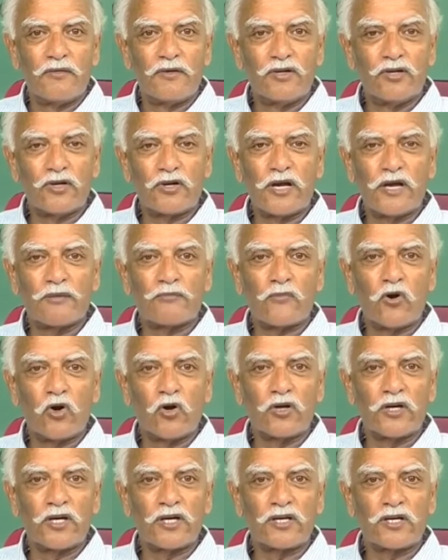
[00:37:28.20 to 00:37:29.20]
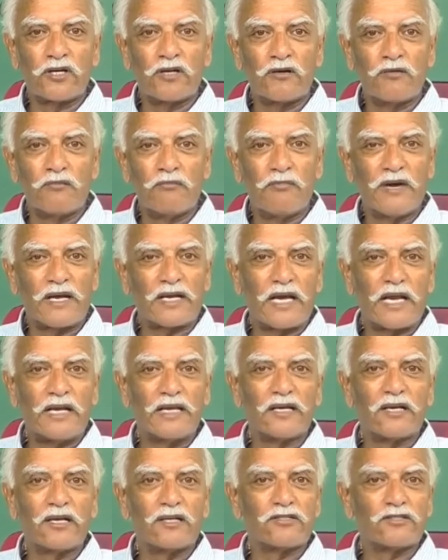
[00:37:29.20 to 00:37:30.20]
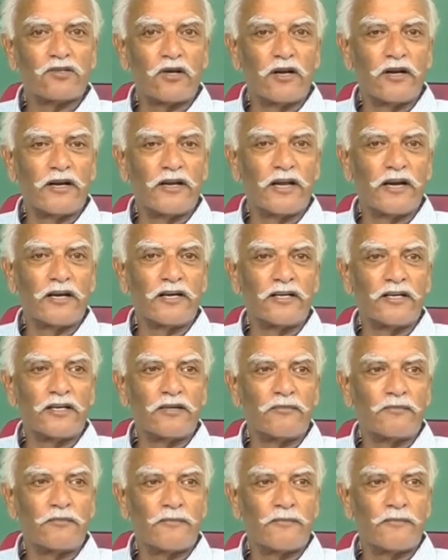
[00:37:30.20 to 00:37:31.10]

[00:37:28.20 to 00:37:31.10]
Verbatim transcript: Durkheim called it mechanical solidarity.